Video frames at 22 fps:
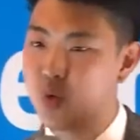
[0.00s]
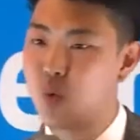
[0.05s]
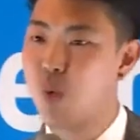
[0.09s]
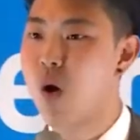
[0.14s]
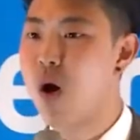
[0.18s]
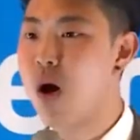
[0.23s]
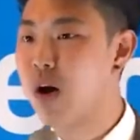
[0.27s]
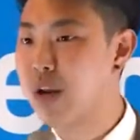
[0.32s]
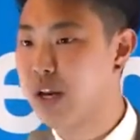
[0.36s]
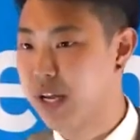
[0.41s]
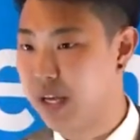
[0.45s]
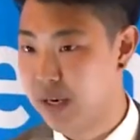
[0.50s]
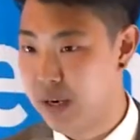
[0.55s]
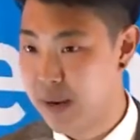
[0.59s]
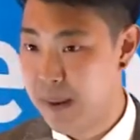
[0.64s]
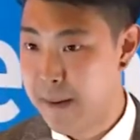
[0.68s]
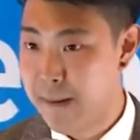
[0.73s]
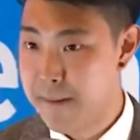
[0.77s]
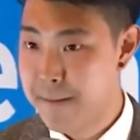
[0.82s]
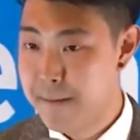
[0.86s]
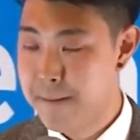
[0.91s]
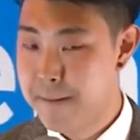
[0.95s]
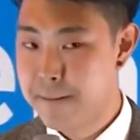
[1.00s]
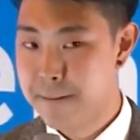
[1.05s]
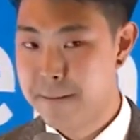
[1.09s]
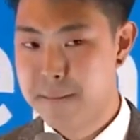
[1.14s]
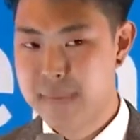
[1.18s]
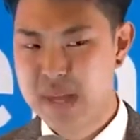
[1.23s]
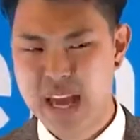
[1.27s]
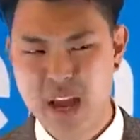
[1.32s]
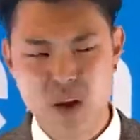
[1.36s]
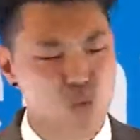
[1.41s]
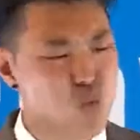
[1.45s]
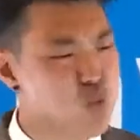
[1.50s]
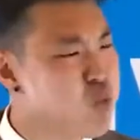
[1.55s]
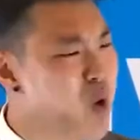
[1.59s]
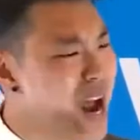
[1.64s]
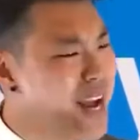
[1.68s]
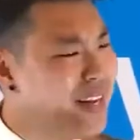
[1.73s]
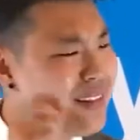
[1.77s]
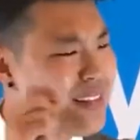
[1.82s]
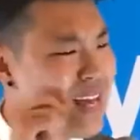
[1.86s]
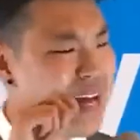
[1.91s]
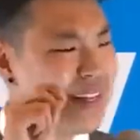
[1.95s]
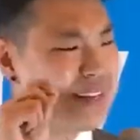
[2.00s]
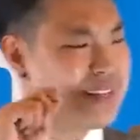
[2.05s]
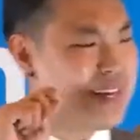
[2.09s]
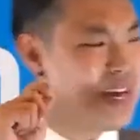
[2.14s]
wanted and write that